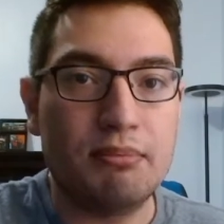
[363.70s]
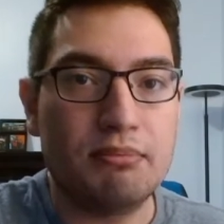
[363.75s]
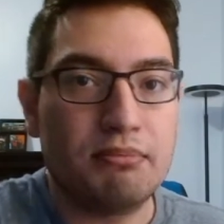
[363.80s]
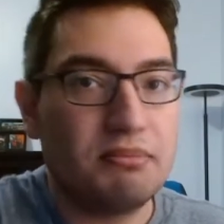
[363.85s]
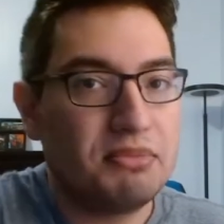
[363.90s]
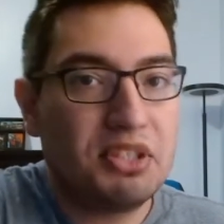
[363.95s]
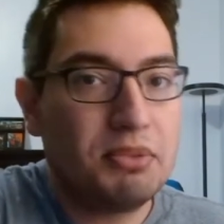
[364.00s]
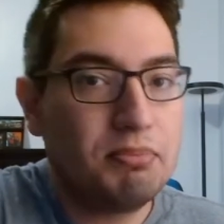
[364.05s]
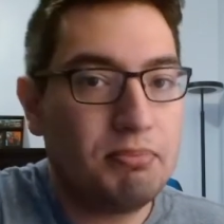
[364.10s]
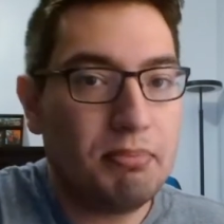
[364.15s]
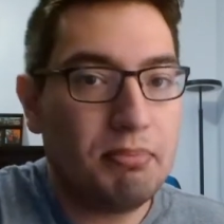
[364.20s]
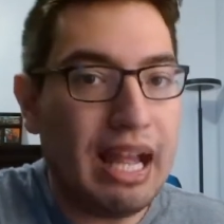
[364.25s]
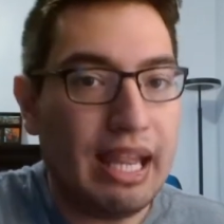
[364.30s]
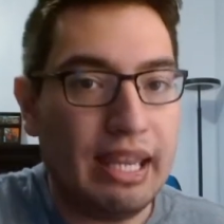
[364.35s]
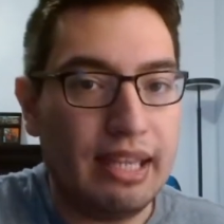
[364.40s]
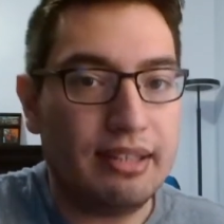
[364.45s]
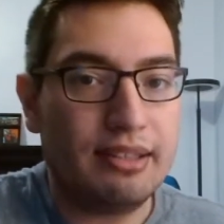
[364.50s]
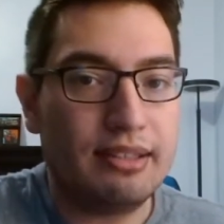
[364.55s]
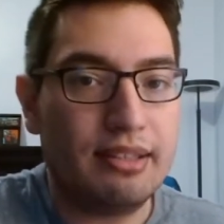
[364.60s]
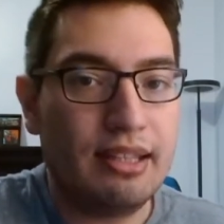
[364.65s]

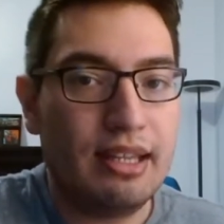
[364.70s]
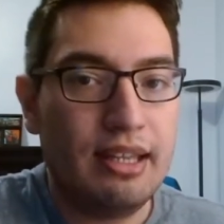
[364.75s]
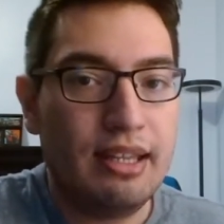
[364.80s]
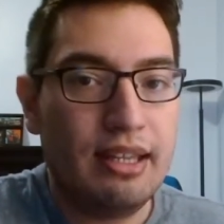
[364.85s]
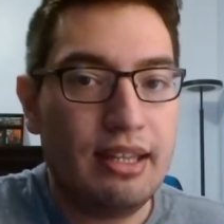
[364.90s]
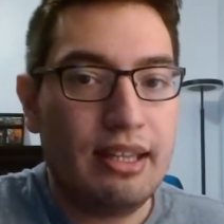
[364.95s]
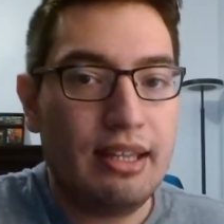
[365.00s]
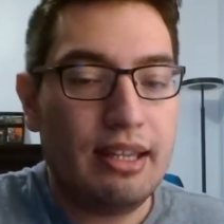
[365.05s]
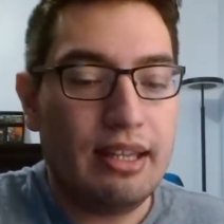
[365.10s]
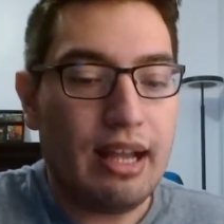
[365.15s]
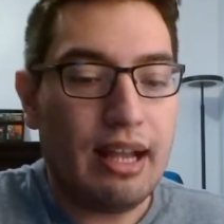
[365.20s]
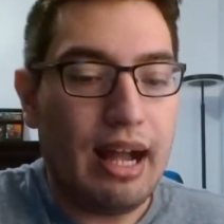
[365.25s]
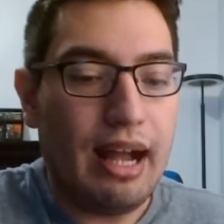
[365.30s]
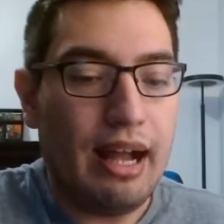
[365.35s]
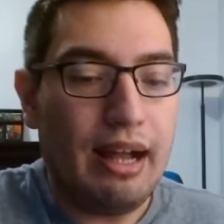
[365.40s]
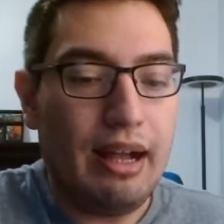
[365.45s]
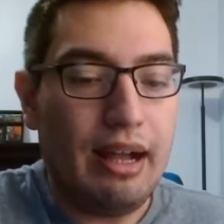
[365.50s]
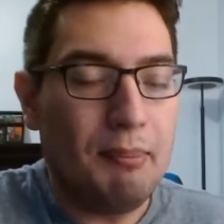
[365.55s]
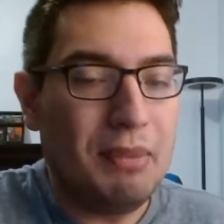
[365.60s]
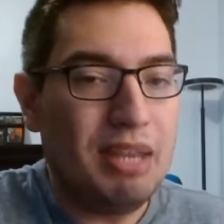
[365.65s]
Spike.
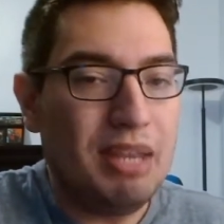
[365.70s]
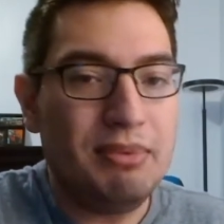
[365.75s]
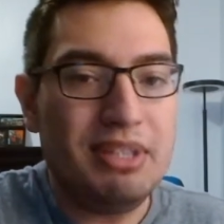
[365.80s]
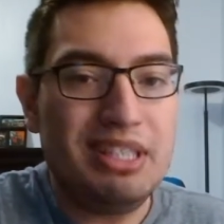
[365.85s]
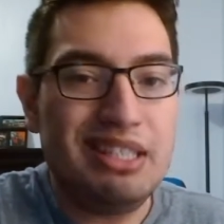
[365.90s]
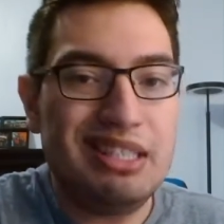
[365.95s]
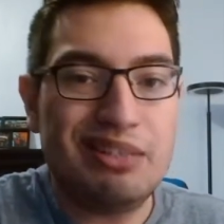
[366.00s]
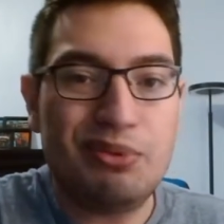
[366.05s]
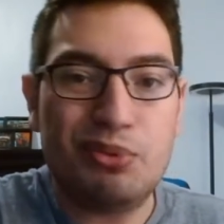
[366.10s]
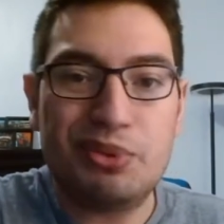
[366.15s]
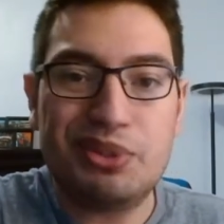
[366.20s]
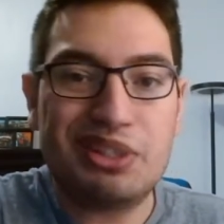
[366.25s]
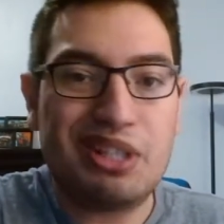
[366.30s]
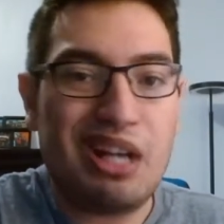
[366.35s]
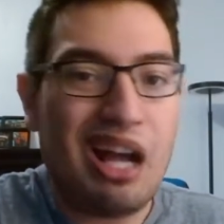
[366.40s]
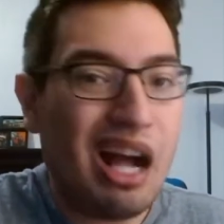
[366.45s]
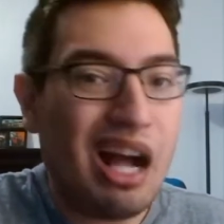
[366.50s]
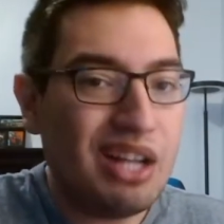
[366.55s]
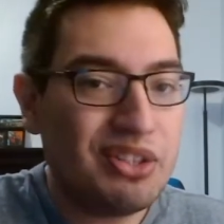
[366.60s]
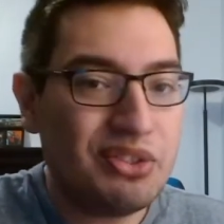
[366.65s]
Maybe it was a
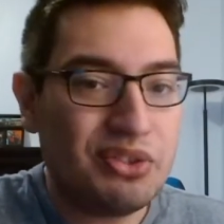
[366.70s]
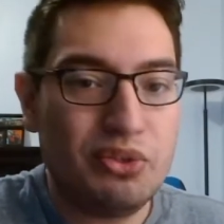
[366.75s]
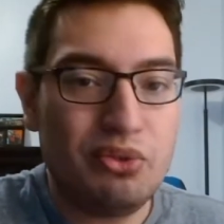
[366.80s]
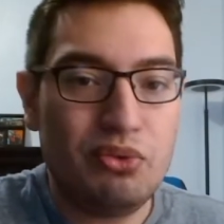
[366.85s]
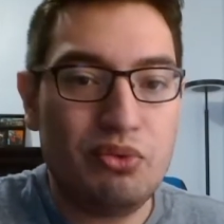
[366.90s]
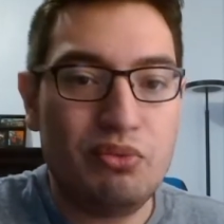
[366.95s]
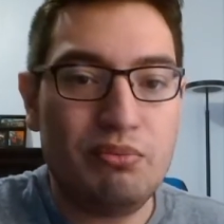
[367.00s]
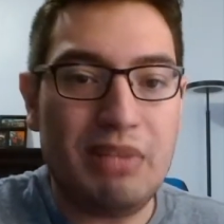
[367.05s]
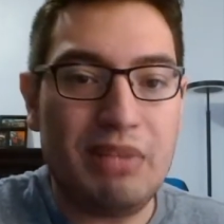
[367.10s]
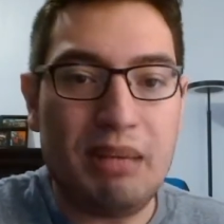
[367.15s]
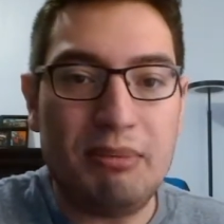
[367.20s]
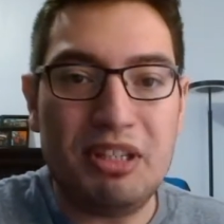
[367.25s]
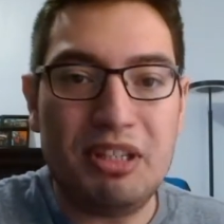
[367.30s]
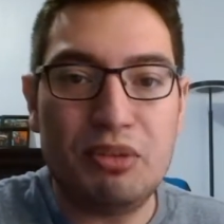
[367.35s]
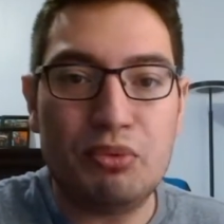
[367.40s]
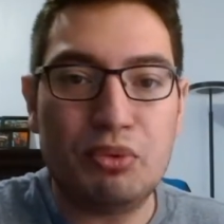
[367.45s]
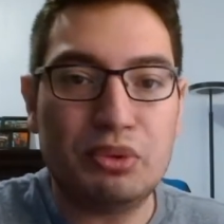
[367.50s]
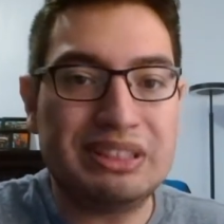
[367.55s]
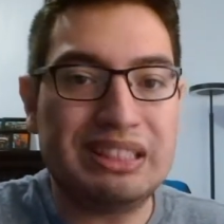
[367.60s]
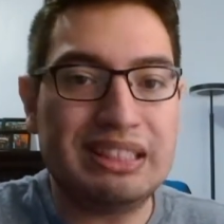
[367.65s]
costume, maybe
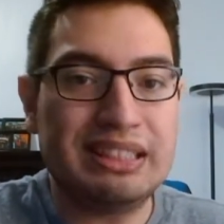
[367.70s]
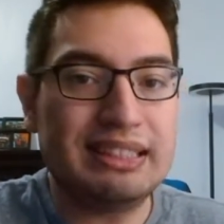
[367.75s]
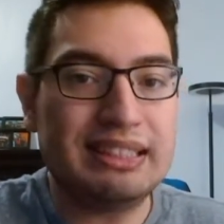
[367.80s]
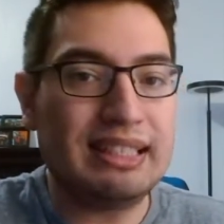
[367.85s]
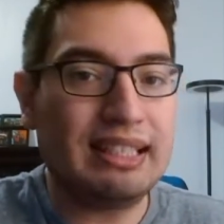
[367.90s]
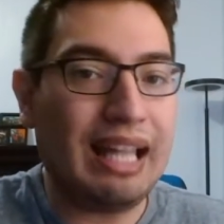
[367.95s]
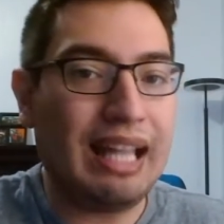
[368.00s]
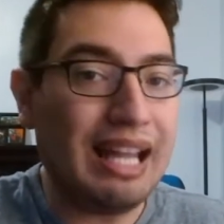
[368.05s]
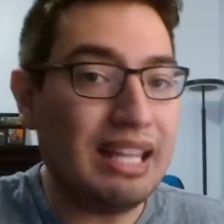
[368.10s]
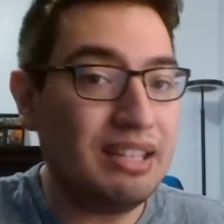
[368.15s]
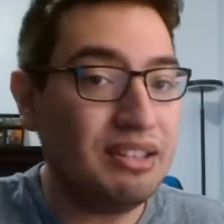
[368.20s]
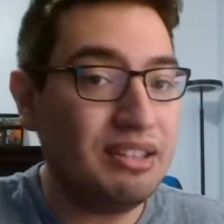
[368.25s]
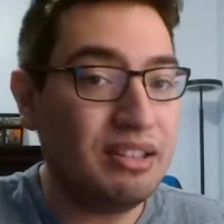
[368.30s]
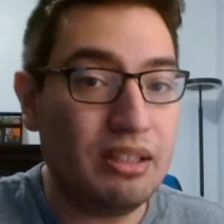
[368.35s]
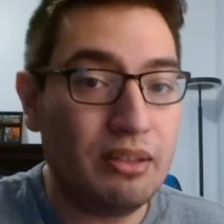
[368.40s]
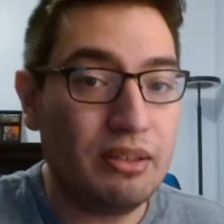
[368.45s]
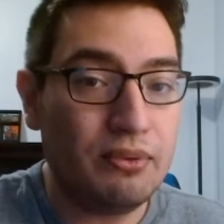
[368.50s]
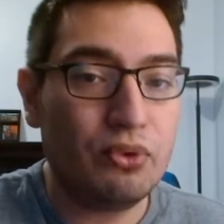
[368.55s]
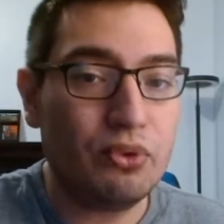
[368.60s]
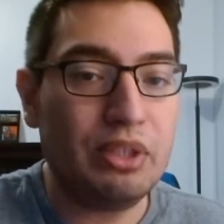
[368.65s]
it was his line
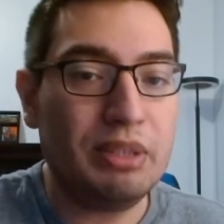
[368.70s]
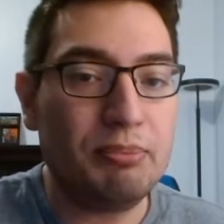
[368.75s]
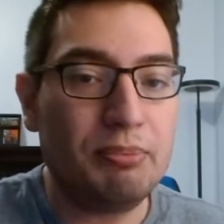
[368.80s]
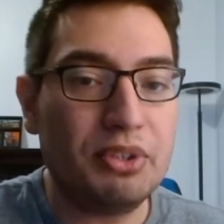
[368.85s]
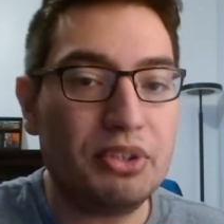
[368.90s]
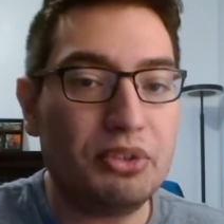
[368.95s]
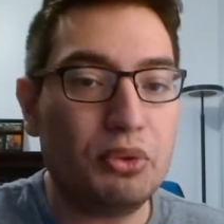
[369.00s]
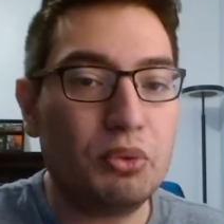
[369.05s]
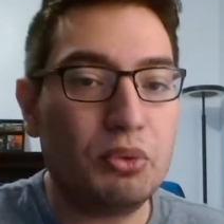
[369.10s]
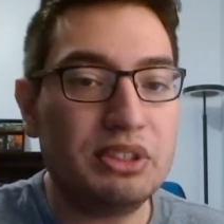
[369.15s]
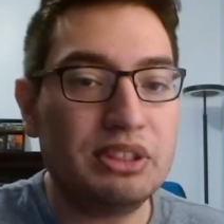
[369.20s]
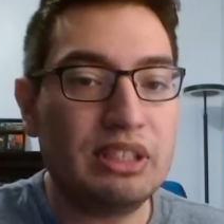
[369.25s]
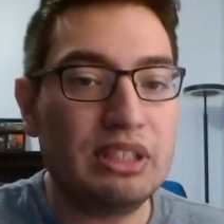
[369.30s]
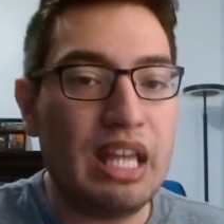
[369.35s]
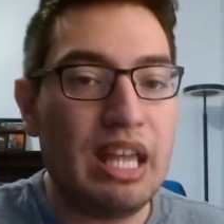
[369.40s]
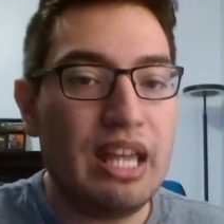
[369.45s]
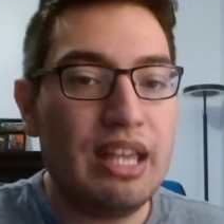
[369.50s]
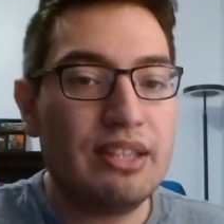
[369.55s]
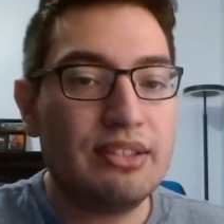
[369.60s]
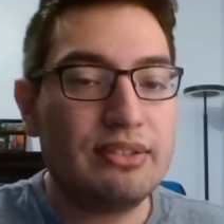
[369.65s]
delivery, but there was
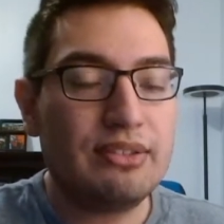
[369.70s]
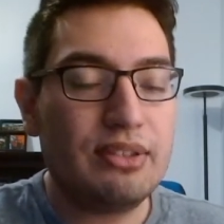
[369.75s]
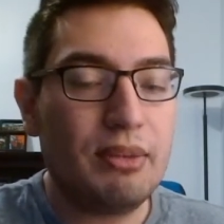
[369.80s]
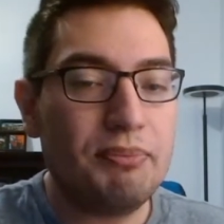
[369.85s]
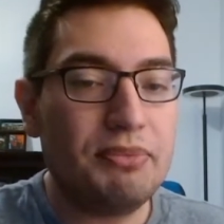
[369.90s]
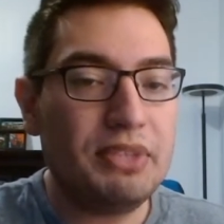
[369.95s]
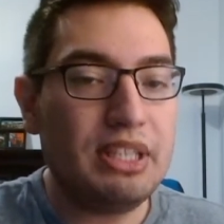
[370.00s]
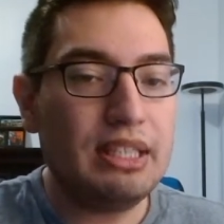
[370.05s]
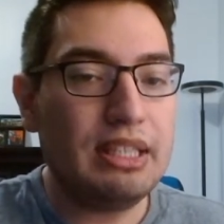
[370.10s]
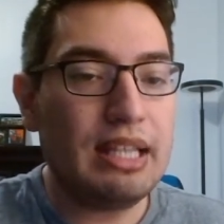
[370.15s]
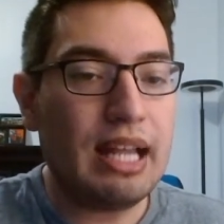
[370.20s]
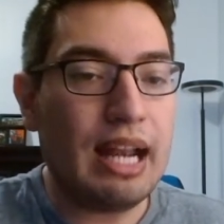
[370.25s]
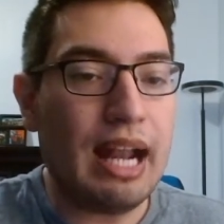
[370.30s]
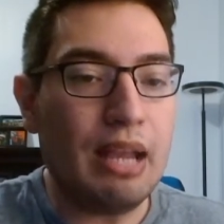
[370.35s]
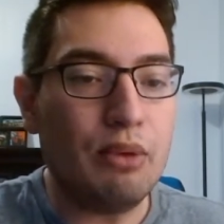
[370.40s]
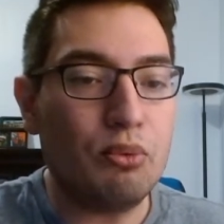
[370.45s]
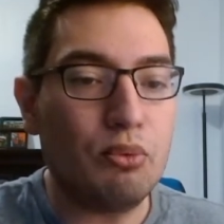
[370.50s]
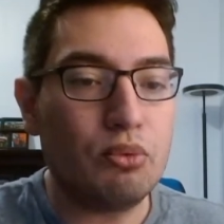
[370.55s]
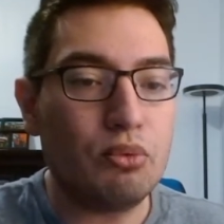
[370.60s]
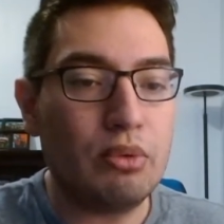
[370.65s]
something that
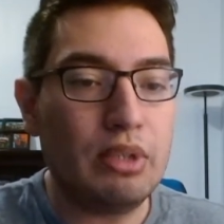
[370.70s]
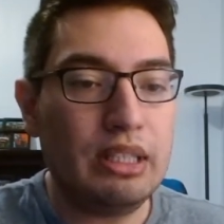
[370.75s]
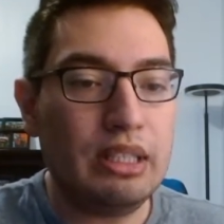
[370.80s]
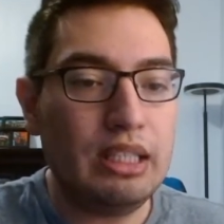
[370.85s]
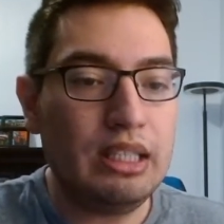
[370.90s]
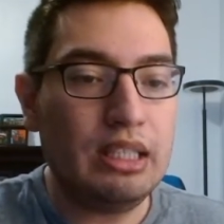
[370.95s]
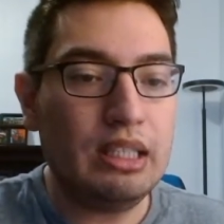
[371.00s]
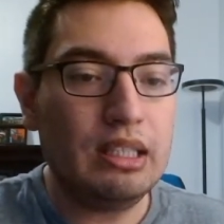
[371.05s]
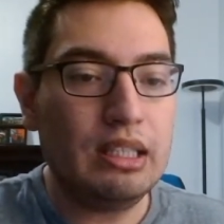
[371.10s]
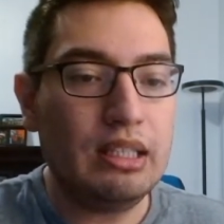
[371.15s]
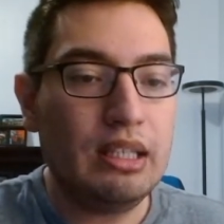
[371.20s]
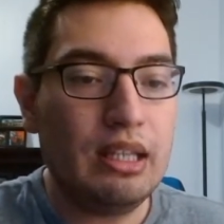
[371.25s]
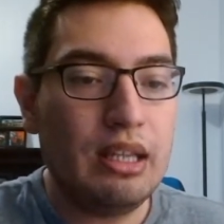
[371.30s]
I really